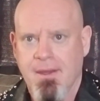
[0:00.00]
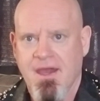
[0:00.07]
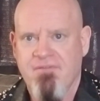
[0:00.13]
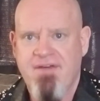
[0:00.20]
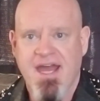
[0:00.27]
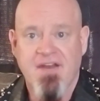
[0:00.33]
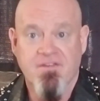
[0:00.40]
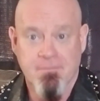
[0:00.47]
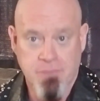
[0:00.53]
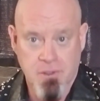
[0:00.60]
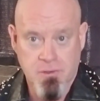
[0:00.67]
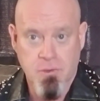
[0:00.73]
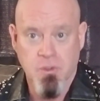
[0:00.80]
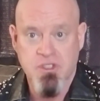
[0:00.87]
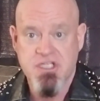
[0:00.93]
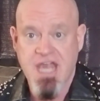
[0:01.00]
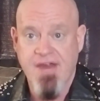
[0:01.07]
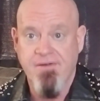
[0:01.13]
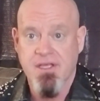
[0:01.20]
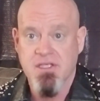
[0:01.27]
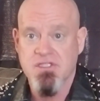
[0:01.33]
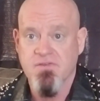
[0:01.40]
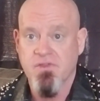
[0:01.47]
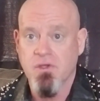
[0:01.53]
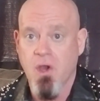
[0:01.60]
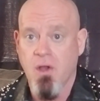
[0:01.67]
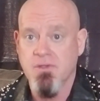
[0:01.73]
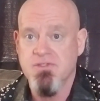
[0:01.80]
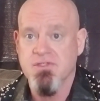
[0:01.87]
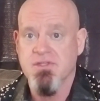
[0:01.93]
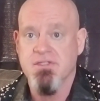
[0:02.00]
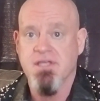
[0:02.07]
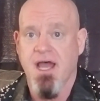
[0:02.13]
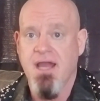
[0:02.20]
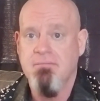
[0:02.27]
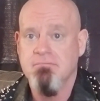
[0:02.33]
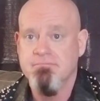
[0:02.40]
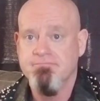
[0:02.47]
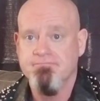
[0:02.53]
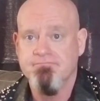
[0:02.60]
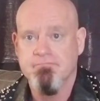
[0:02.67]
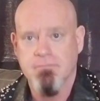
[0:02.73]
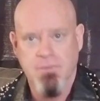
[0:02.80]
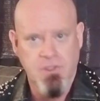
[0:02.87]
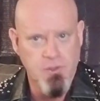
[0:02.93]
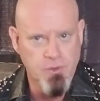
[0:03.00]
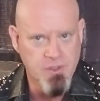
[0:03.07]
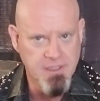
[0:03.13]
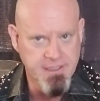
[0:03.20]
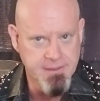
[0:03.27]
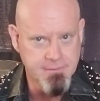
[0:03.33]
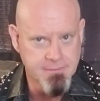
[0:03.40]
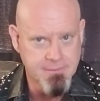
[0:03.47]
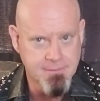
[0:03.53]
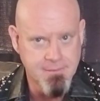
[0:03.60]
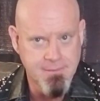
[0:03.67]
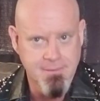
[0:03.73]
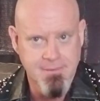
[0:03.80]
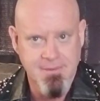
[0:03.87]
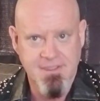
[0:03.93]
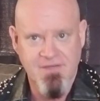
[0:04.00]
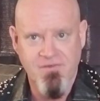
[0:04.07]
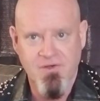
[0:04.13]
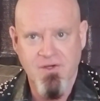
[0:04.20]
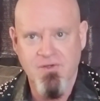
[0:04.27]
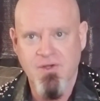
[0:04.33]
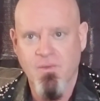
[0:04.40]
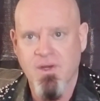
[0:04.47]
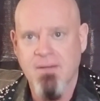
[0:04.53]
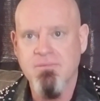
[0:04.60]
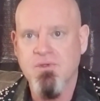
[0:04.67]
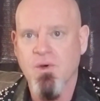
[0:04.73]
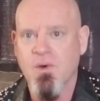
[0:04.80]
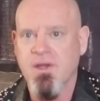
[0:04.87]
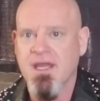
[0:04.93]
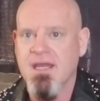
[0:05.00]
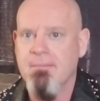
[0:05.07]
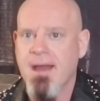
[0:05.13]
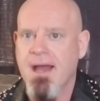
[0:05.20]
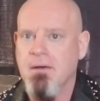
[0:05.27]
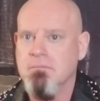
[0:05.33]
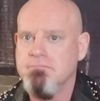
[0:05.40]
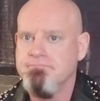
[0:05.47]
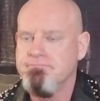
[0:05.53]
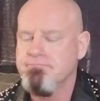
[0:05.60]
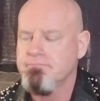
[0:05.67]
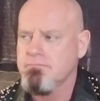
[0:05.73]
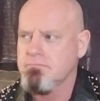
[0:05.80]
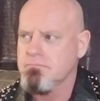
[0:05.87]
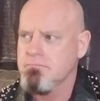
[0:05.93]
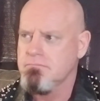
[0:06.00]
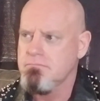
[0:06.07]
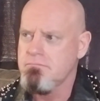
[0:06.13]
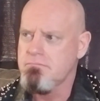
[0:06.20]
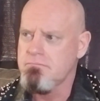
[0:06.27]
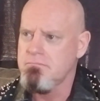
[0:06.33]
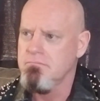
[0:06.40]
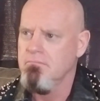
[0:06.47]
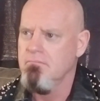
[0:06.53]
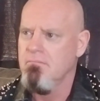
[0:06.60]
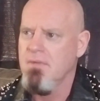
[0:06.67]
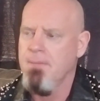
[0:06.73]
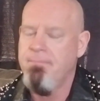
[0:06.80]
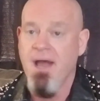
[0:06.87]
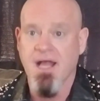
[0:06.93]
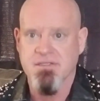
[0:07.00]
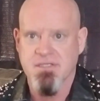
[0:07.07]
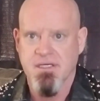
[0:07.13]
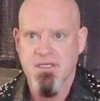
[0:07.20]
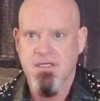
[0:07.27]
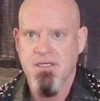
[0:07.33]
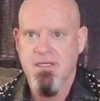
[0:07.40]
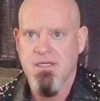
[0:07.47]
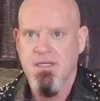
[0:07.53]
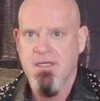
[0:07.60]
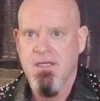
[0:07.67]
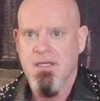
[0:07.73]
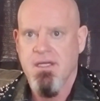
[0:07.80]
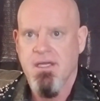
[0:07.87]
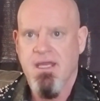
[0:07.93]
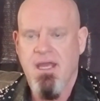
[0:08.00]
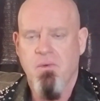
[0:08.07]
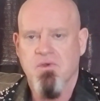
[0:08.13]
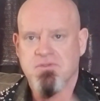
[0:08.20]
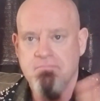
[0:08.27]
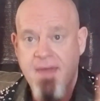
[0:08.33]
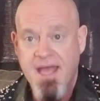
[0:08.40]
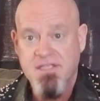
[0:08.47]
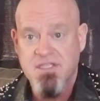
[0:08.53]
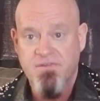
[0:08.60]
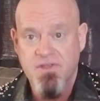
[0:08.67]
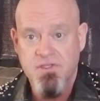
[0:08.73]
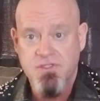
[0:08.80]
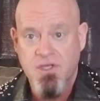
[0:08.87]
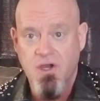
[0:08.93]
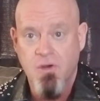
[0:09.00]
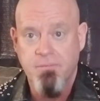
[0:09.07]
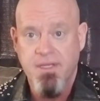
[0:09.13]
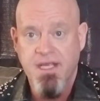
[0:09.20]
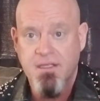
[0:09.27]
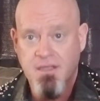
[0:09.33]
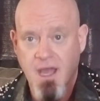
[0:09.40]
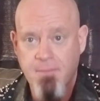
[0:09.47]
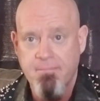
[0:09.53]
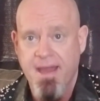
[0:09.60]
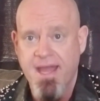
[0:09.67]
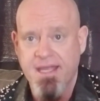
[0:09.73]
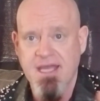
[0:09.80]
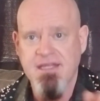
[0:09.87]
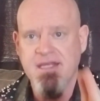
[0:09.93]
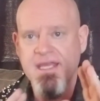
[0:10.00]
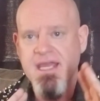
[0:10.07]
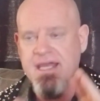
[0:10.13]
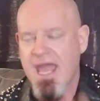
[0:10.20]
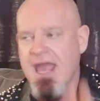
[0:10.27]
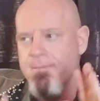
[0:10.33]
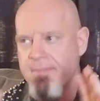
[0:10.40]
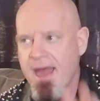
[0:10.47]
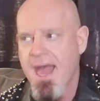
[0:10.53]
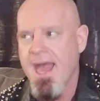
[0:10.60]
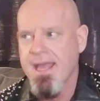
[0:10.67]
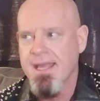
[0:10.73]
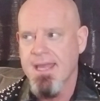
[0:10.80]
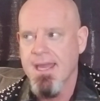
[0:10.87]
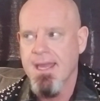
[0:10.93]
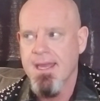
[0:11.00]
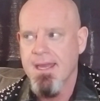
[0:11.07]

a fan of a book called Chariots of the Gods at the time. Google it if you don't know what I'm talking about. But it was massive in scope. He'd come back. He, he came back